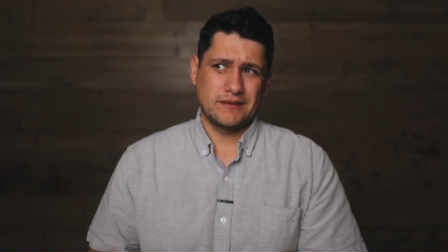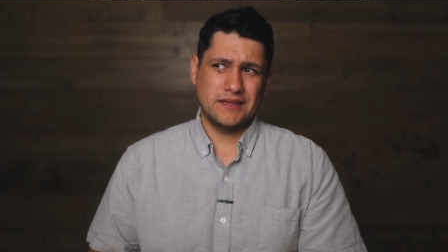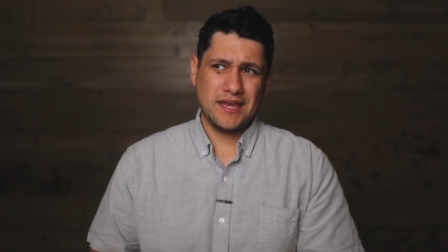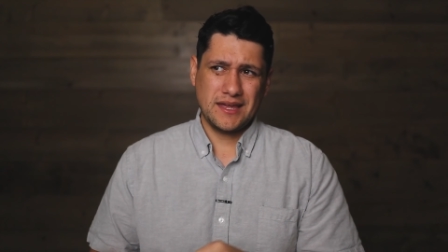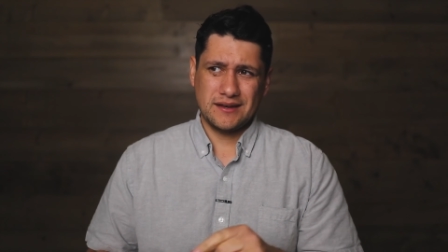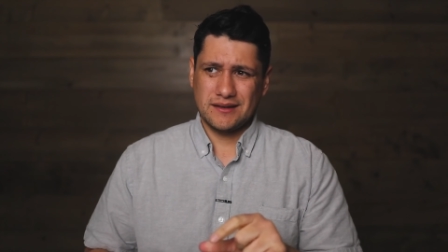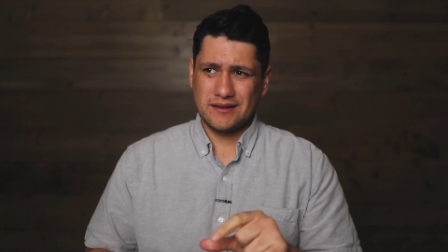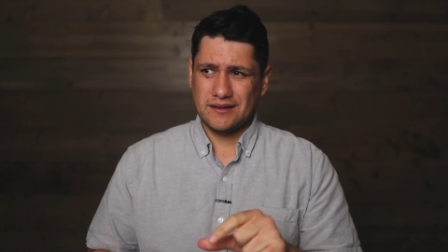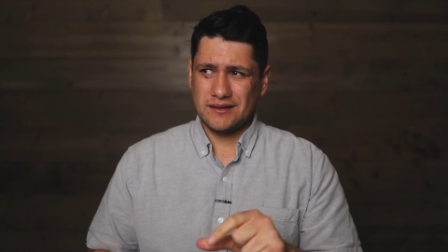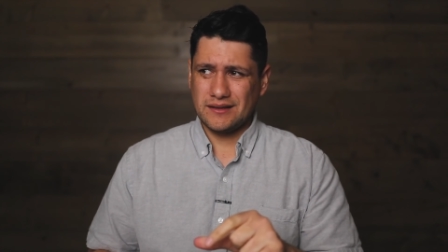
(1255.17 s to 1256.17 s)
Again,
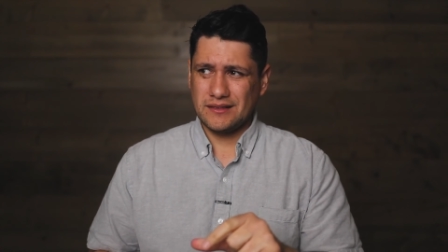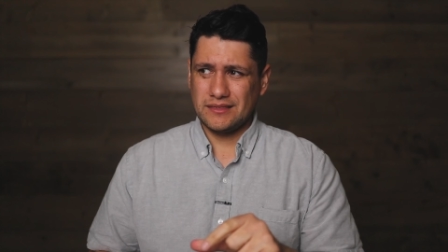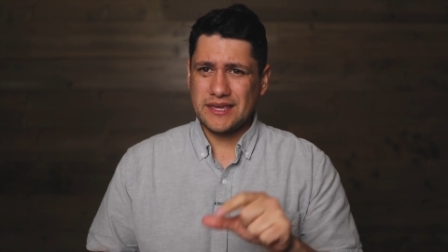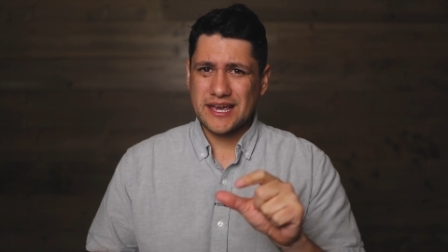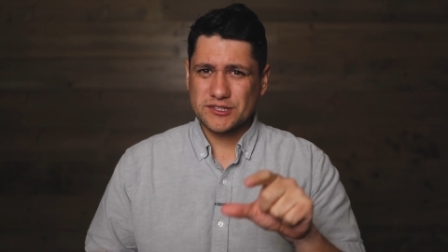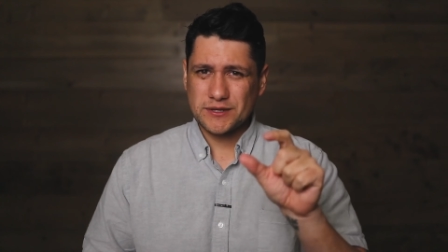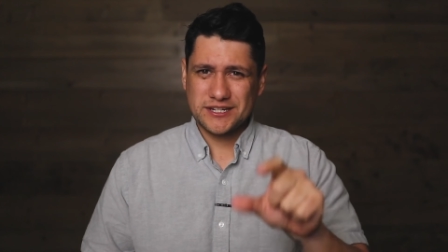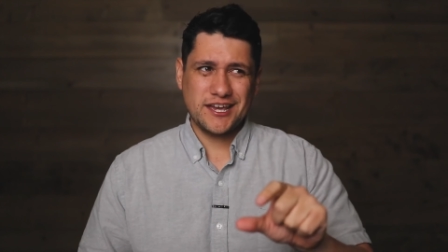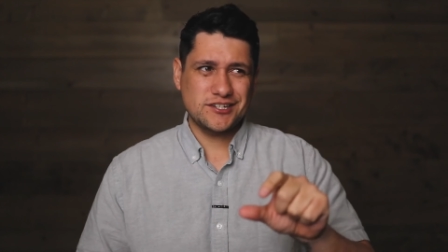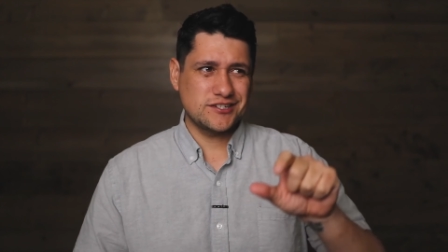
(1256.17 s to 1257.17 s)
the
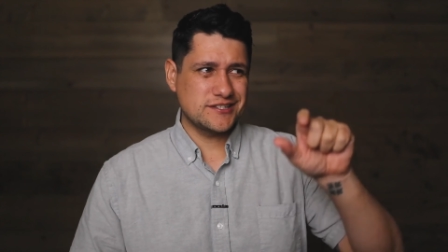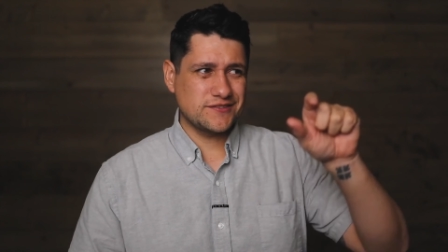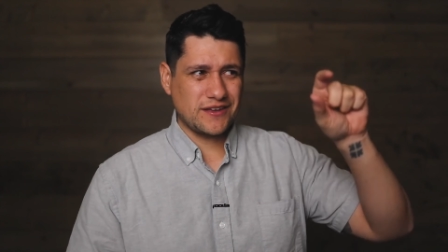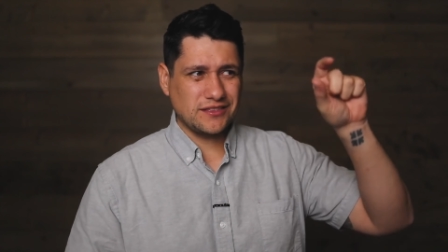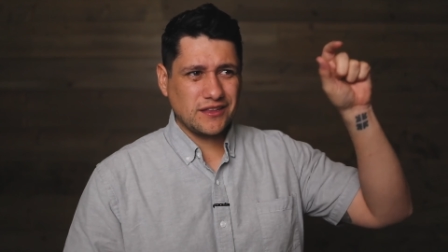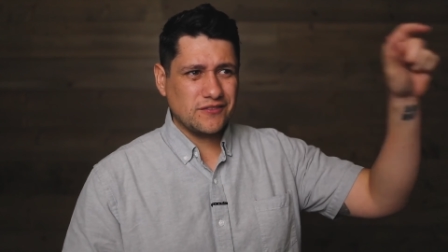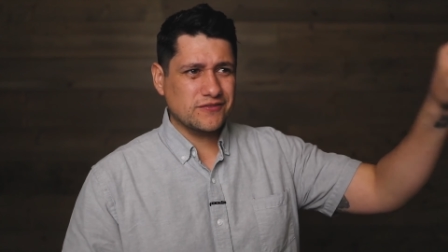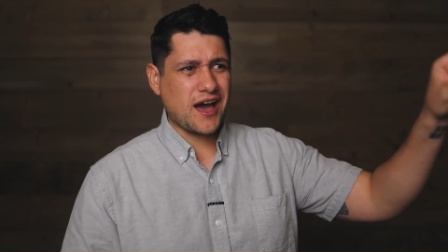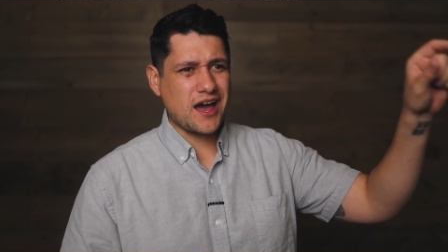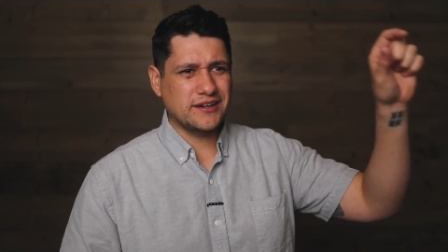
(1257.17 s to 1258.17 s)
expectation is if I
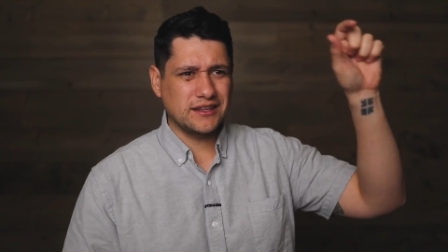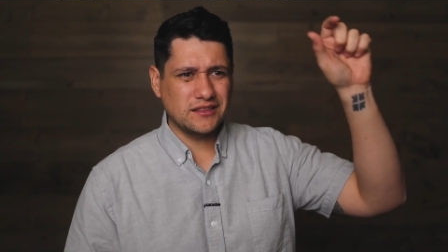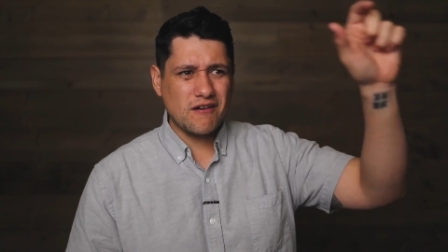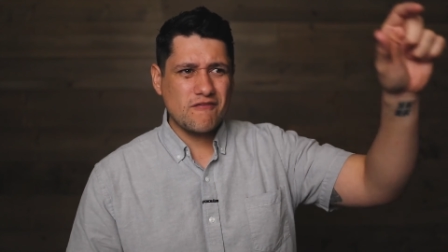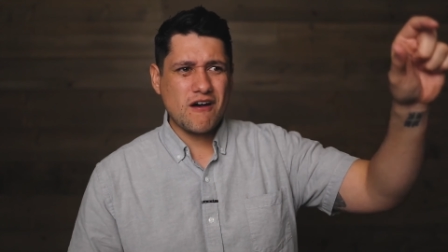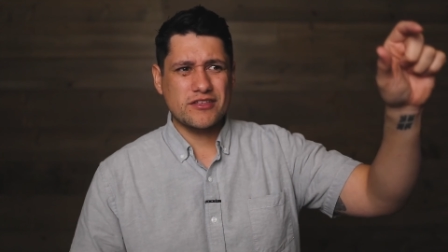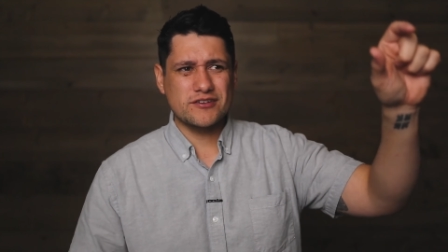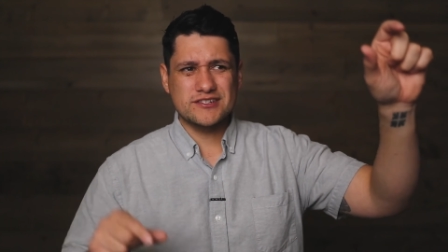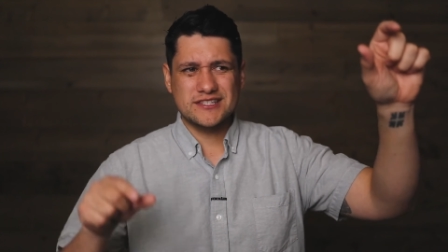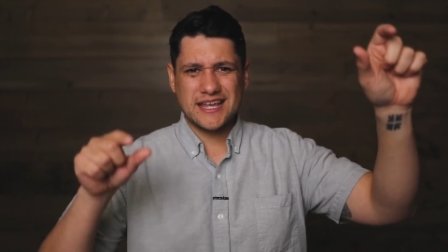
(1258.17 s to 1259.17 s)
love God and I love
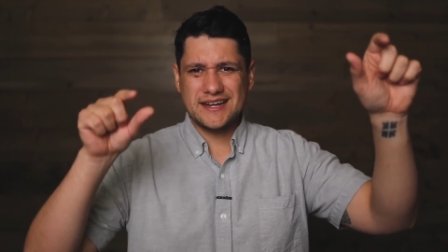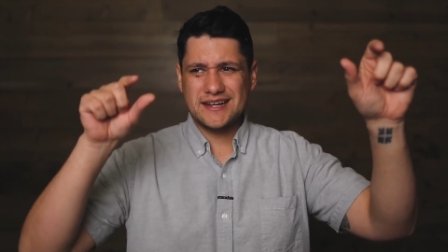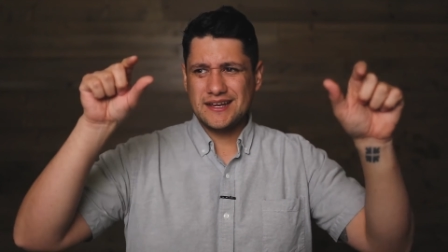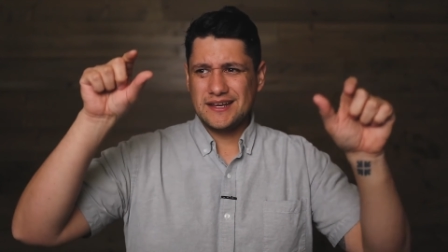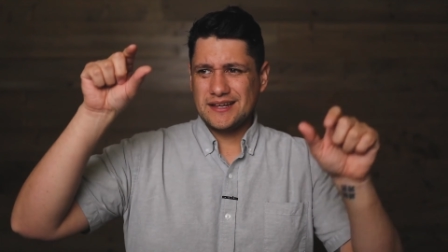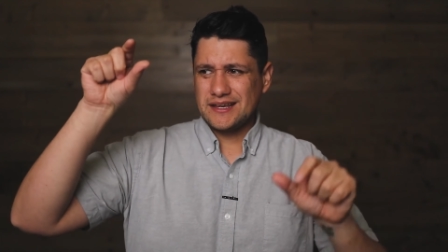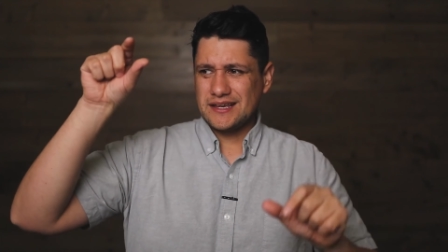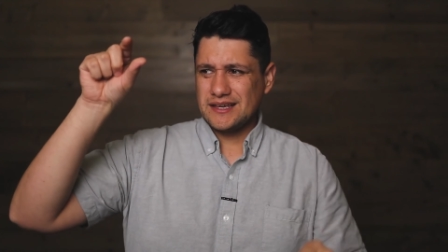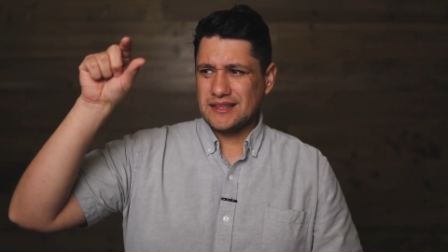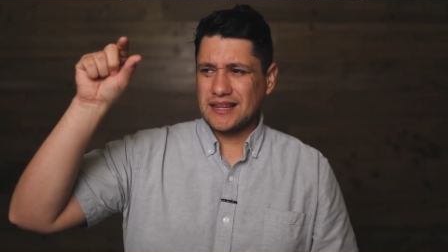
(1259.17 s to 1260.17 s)
others, then
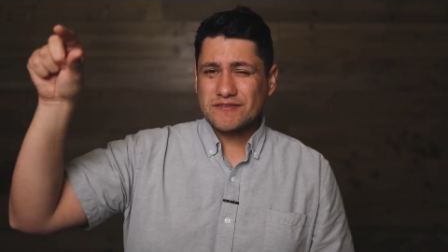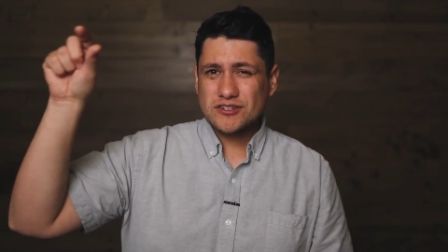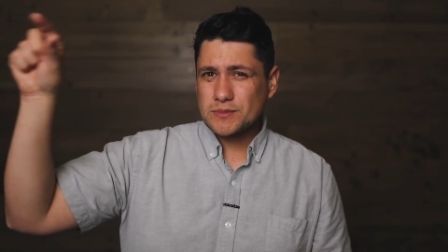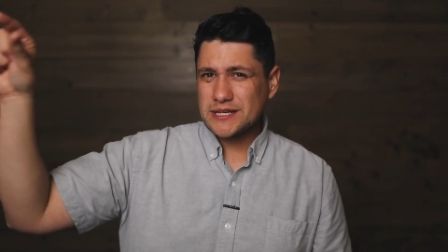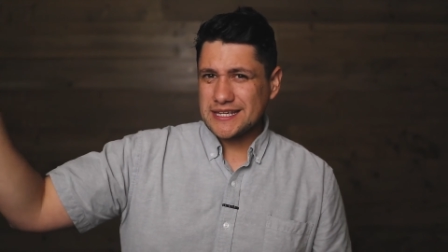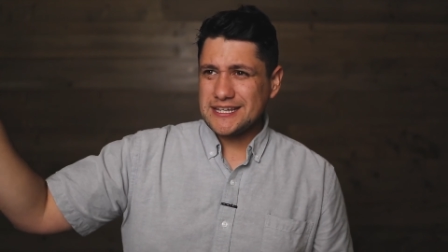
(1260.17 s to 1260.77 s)
life should be